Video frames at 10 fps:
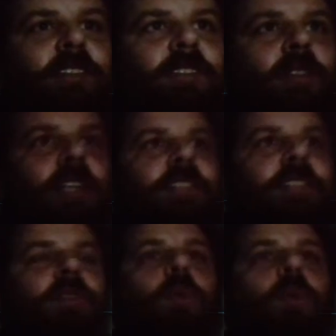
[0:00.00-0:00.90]
Okay,
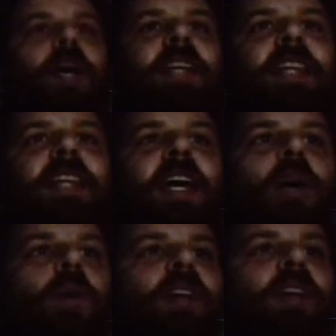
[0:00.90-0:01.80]
so right
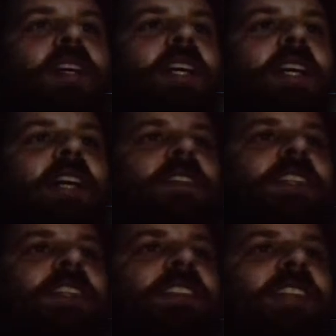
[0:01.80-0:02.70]
now
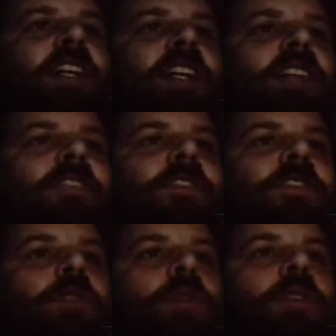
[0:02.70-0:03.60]
everything's
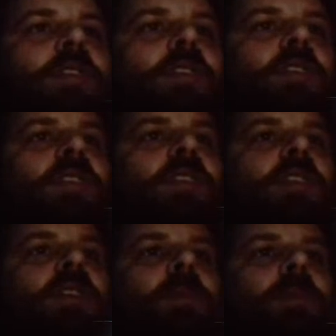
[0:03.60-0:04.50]
colorful,
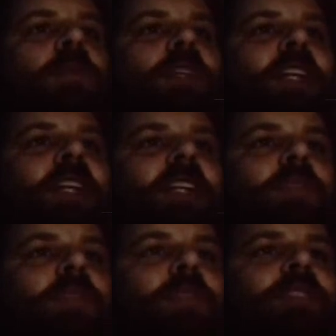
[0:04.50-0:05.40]
but when I get
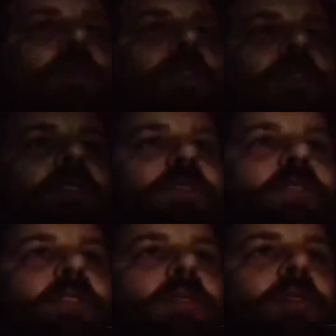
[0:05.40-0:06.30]
real small,
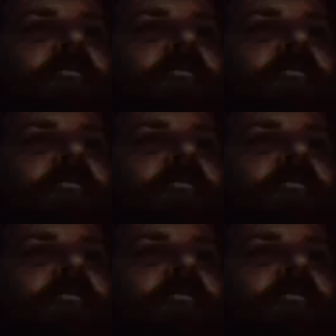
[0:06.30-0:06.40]
close